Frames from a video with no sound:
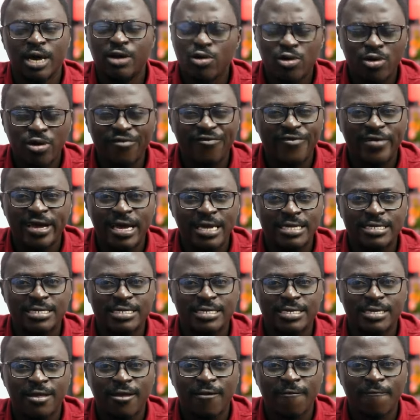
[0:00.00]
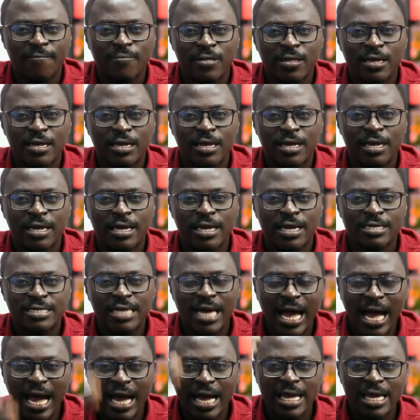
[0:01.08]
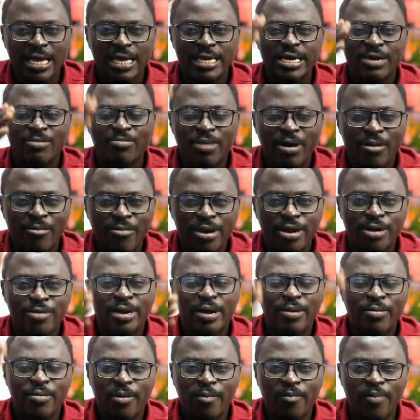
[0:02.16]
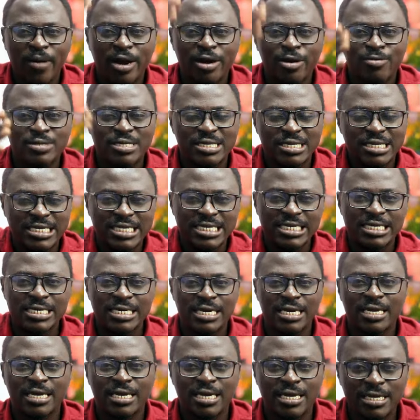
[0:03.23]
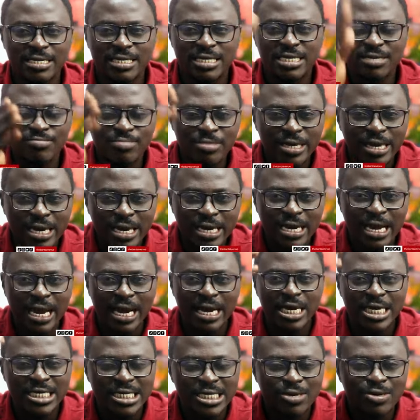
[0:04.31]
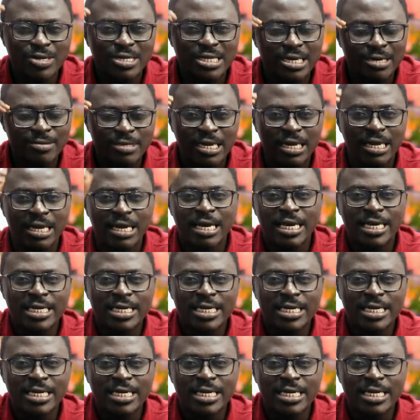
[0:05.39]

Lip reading: I don't know if you get it. Sir, your mama and me have a panum to say, Jimmy and Anisha, you didn't